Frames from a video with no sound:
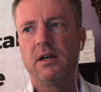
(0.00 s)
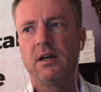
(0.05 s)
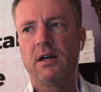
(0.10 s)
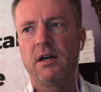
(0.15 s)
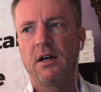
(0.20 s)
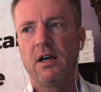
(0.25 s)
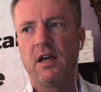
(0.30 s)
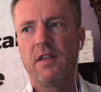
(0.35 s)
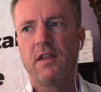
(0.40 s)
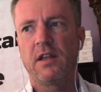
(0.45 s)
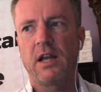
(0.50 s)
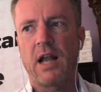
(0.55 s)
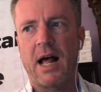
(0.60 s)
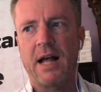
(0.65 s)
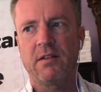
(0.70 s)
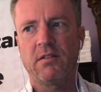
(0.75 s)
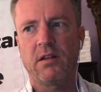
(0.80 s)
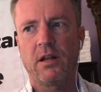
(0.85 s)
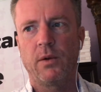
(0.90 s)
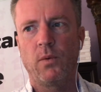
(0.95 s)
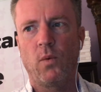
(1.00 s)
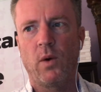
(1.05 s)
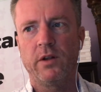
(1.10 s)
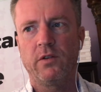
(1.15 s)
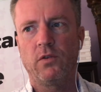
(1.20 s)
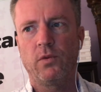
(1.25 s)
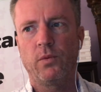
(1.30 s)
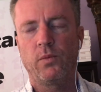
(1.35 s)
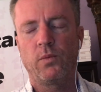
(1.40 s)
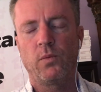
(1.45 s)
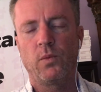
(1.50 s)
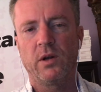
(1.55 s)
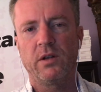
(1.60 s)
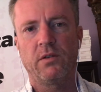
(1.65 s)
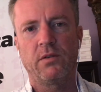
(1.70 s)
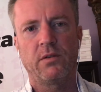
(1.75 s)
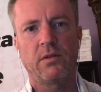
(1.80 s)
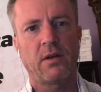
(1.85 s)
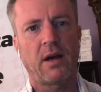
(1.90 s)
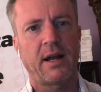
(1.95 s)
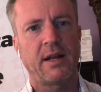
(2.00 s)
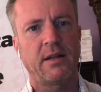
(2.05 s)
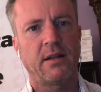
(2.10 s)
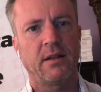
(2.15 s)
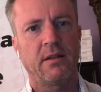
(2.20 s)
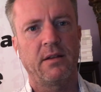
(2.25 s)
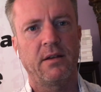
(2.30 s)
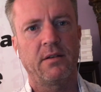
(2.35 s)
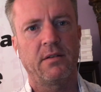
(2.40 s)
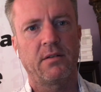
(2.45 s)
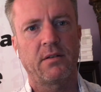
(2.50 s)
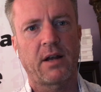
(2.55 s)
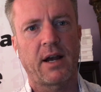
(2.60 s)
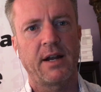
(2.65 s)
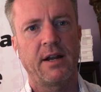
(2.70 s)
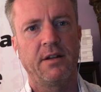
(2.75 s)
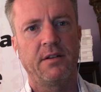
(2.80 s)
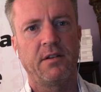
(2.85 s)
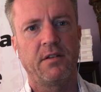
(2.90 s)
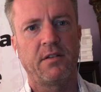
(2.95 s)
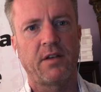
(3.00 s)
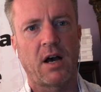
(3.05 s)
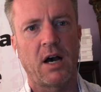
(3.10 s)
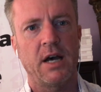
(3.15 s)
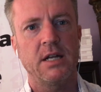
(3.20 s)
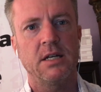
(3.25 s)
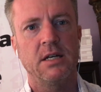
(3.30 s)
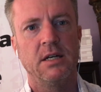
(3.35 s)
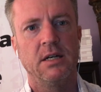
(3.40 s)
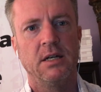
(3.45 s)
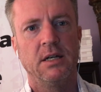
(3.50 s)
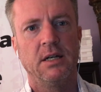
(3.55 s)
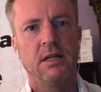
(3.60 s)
Uh, and then lastly, once, once I did this kind of design,